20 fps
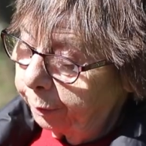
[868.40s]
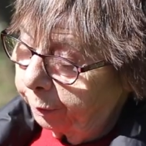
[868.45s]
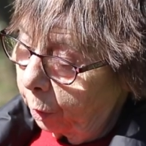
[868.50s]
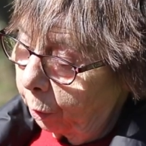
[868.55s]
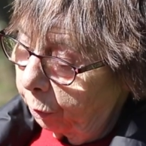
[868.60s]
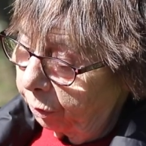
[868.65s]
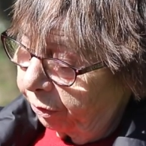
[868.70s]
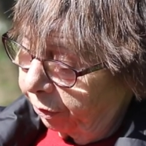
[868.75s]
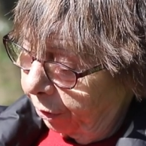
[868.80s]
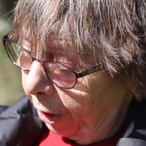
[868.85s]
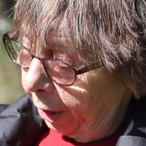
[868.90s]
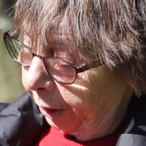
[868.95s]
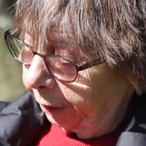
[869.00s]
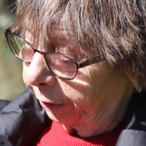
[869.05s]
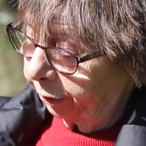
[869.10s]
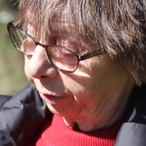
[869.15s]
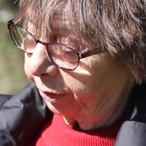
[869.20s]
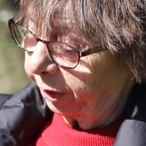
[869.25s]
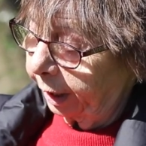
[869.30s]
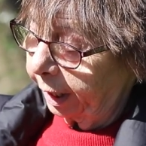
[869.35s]
You've got
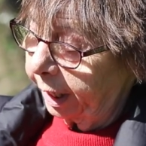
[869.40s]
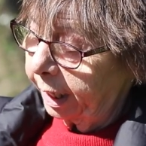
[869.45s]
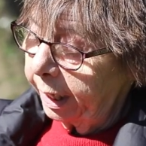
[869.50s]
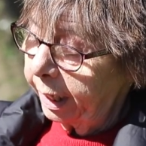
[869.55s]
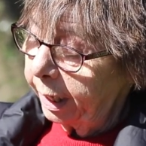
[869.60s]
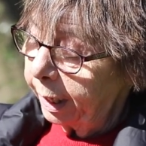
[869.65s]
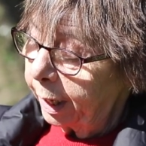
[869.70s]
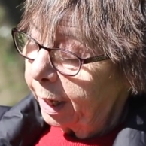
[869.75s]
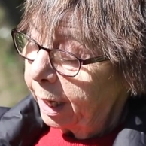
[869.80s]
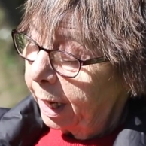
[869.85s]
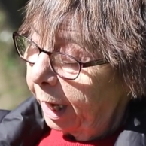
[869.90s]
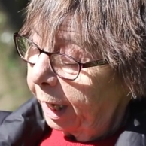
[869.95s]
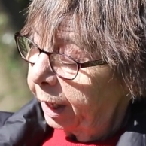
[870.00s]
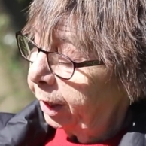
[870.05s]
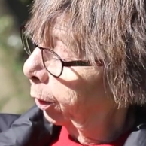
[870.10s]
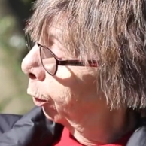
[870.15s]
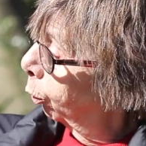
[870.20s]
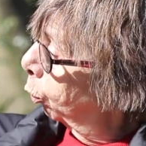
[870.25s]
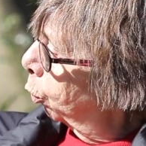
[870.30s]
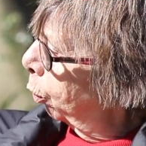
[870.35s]
certainty,
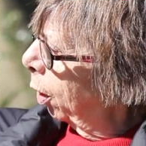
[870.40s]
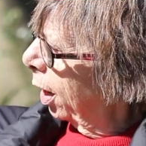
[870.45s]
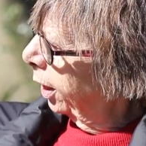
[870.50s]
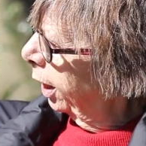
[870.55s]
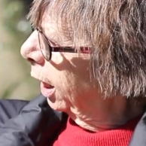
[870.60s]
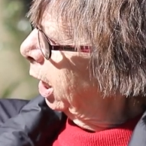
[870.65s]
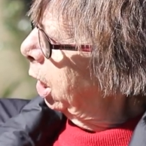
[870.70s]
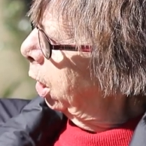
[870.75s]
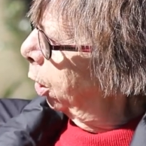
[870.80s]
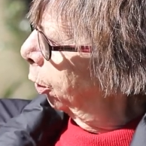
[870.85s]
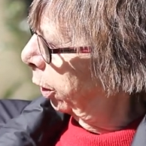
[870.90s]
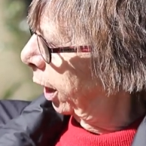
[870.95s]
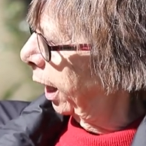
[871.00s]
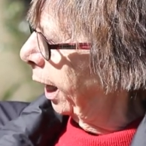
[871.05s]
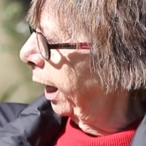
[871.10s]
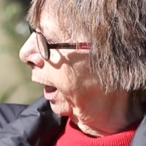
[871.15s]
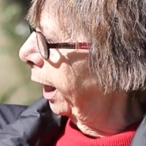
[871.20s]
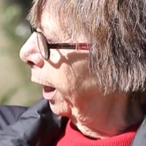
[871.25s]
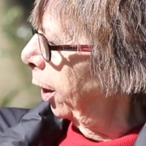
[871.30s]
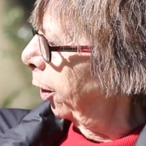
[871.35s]
and you're already
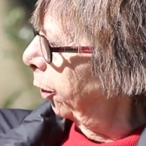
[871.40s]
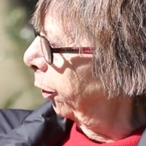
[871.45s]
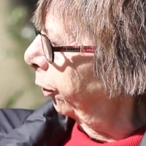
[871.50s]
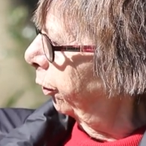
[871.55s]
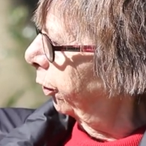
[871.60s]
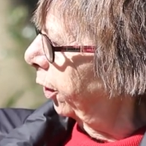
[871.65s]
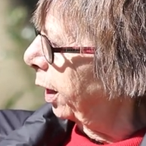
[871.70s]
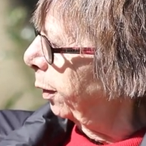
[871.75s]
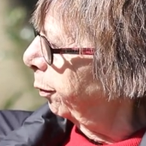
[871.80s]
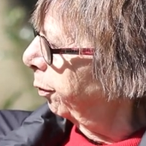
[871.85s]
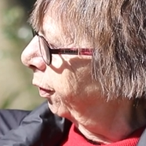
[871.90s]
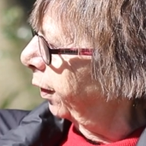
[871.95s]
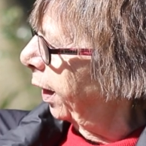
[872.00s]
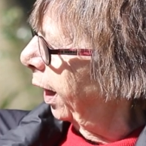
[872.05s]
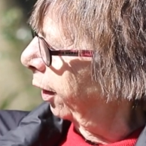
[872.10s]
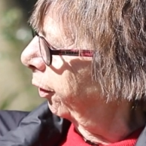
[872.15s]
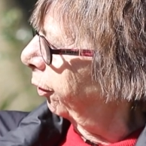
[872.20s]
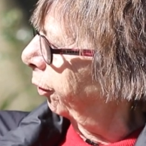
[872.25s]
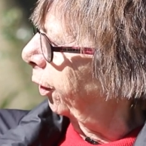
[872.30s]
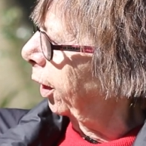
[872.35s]
looking at the team for
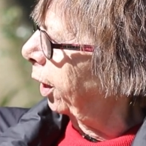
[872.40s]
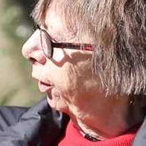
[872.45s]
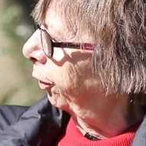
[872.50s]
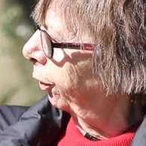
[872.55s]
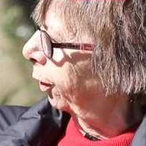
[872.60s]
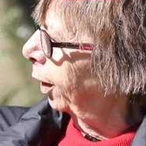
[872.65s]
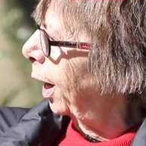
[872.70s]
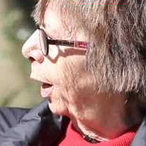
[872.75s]
next season.